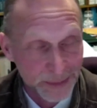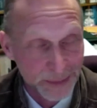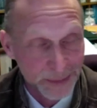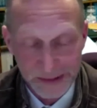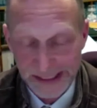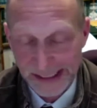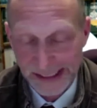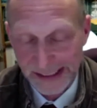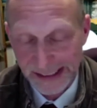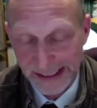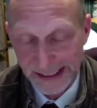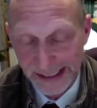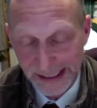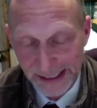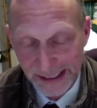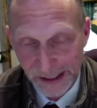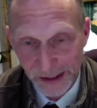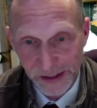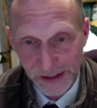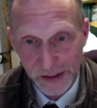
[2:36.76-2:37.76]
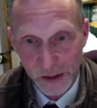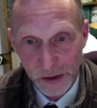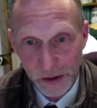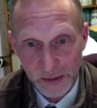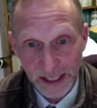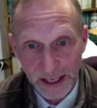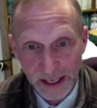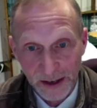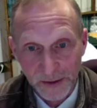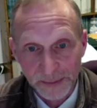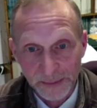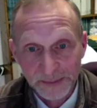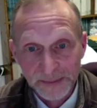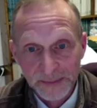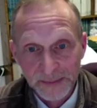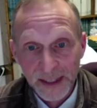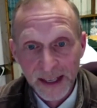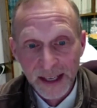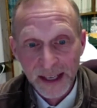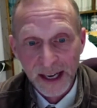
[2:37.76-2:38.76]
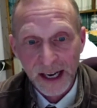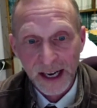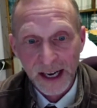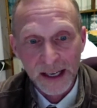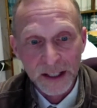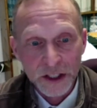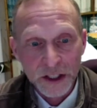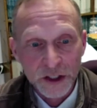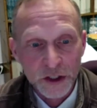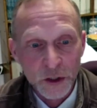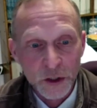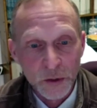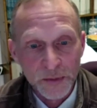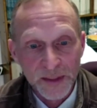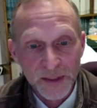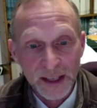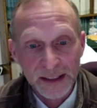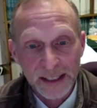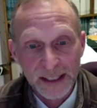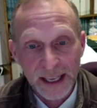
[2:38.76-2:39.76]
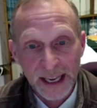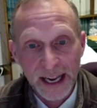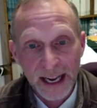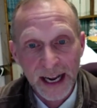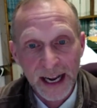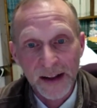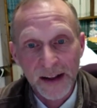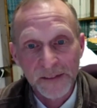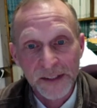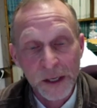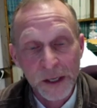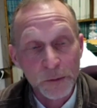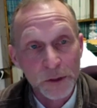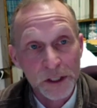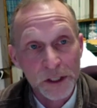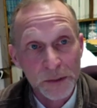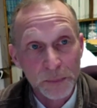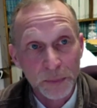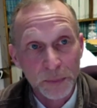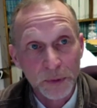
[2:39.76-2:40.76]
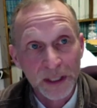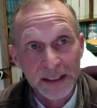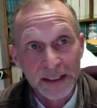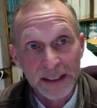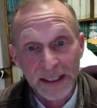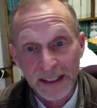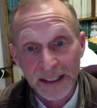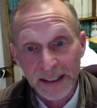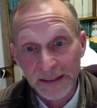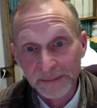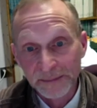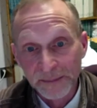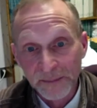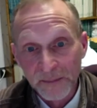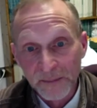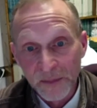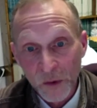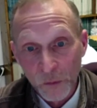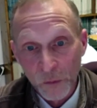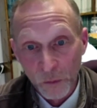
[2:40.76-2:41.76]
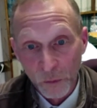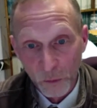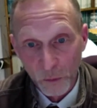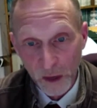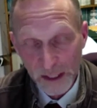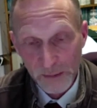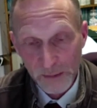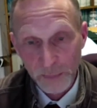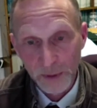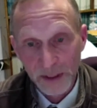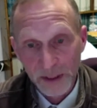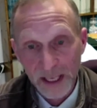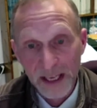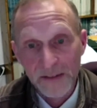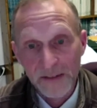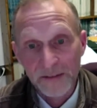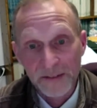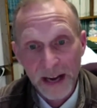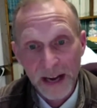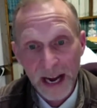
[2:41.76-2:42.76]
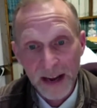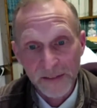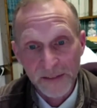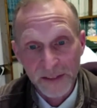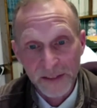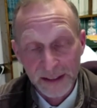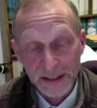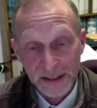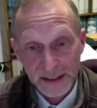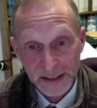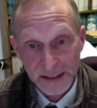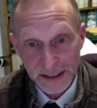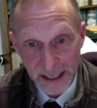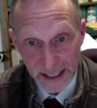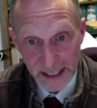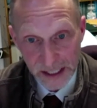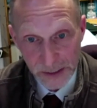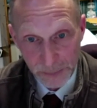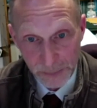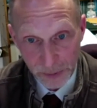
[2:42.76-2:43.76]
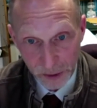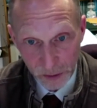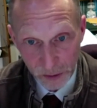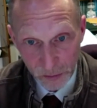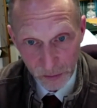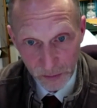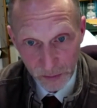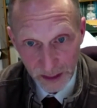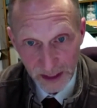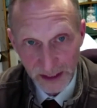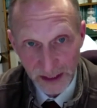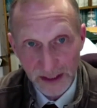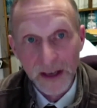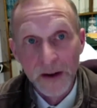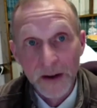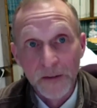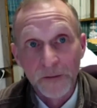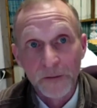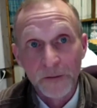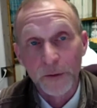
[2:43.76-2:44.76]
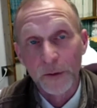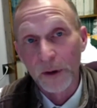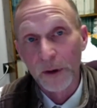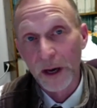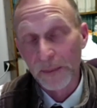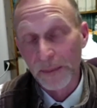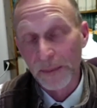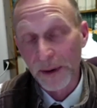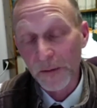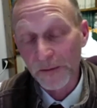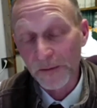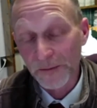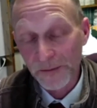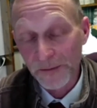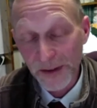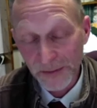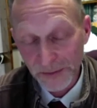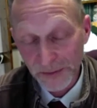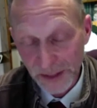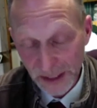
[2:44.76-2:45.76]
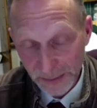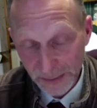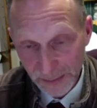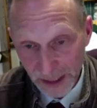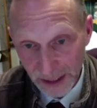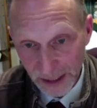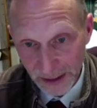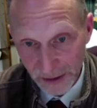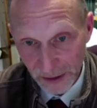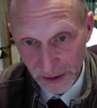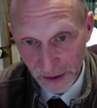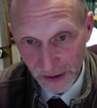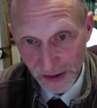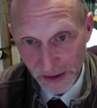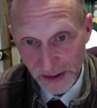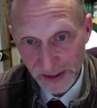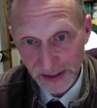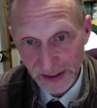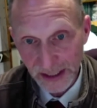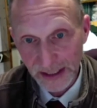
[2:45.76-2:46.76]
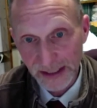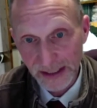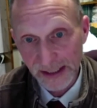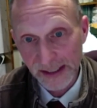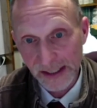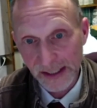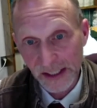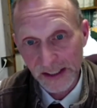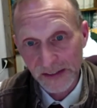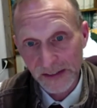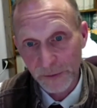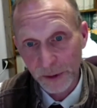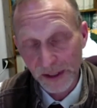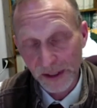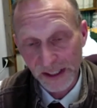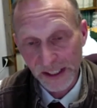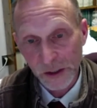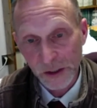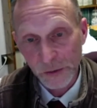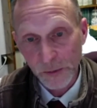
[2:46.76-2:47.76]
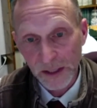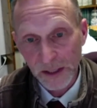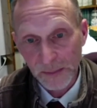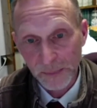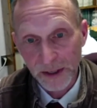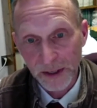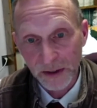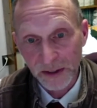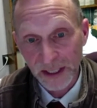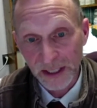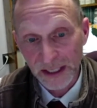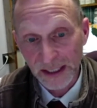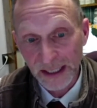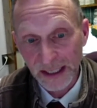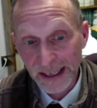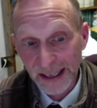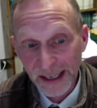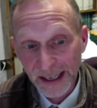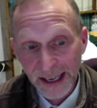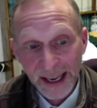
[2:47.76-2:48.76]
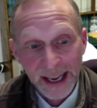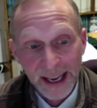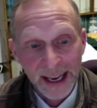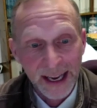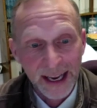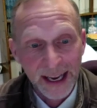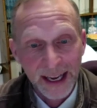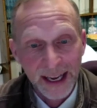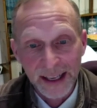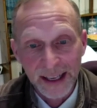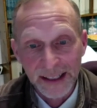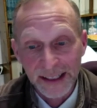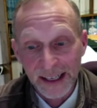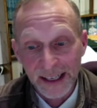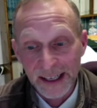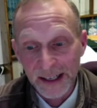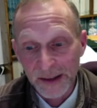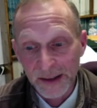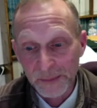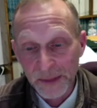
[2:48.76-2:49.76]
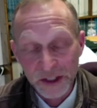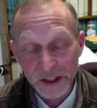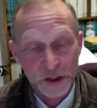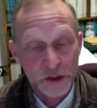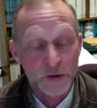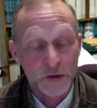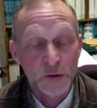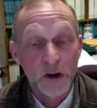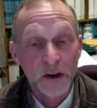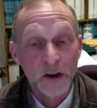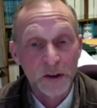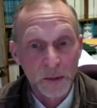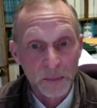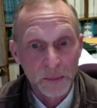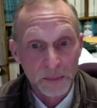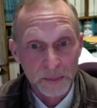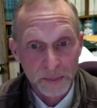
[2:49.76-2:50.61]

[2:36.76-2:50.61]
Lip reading: 16 years ago now showed that calves that were sprinted once per day, 5 days per week for about 50 meters, and this is for a 6-week period, had much stronger